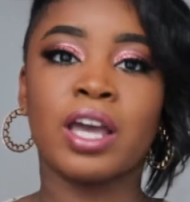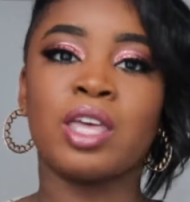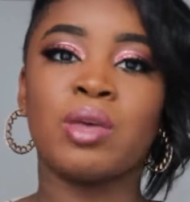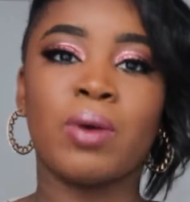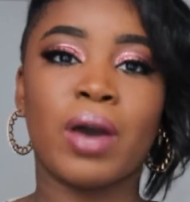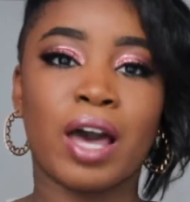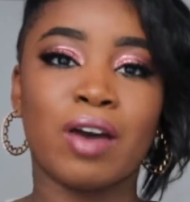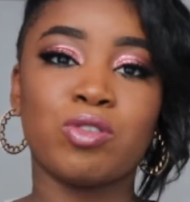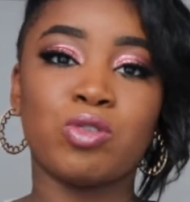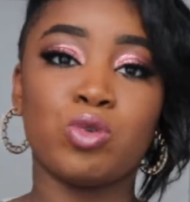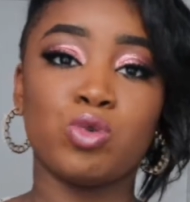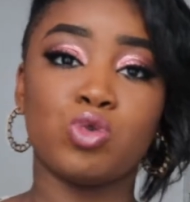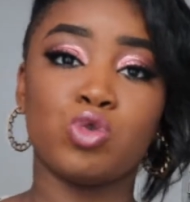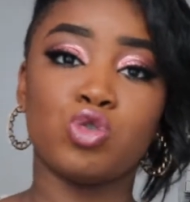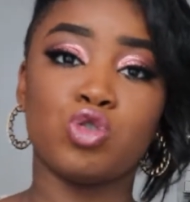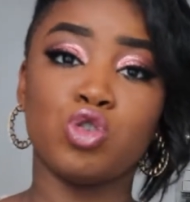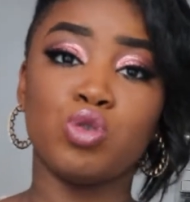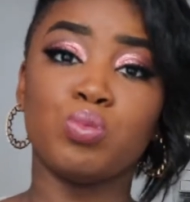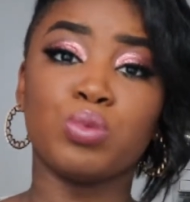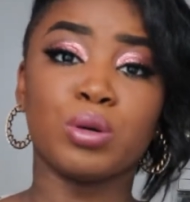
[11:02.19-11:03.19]
you have to
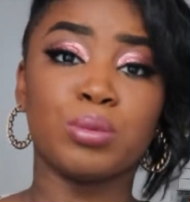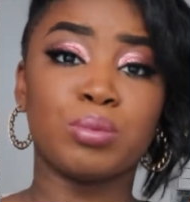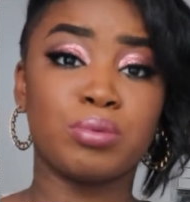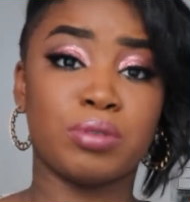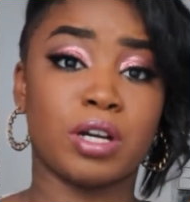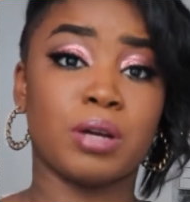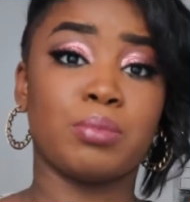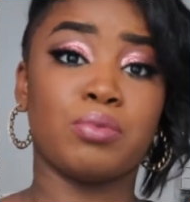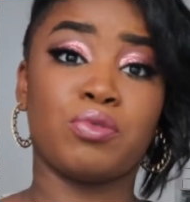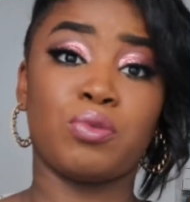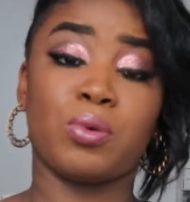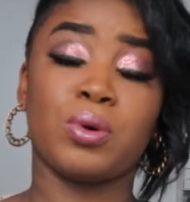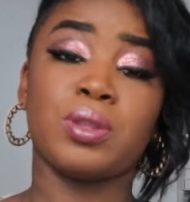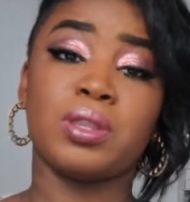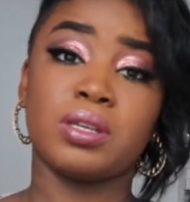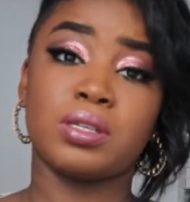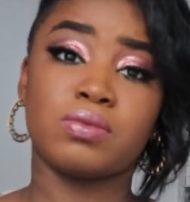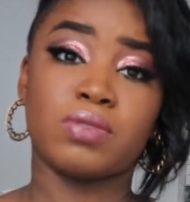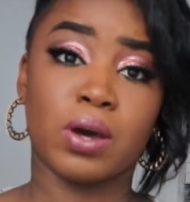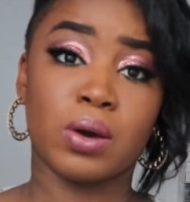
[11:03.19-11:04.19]
super prep for
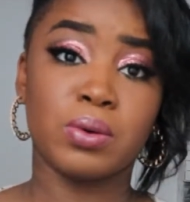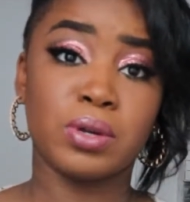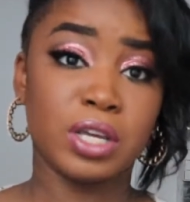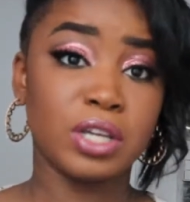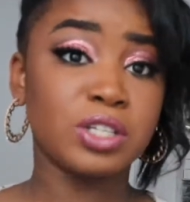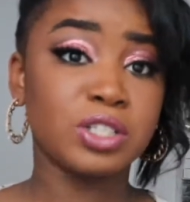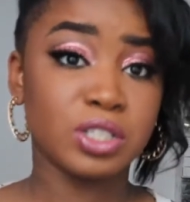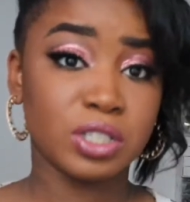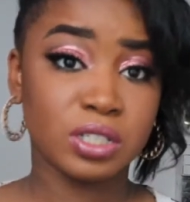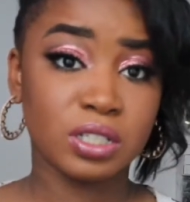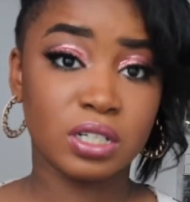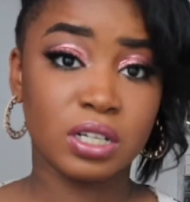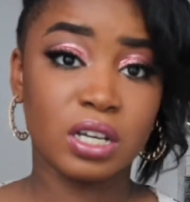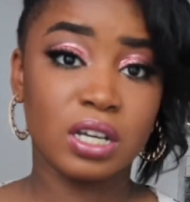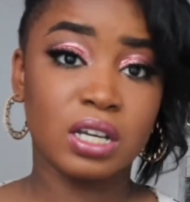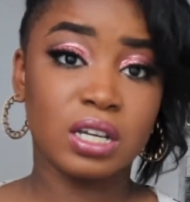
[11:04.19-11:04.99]
this foundation.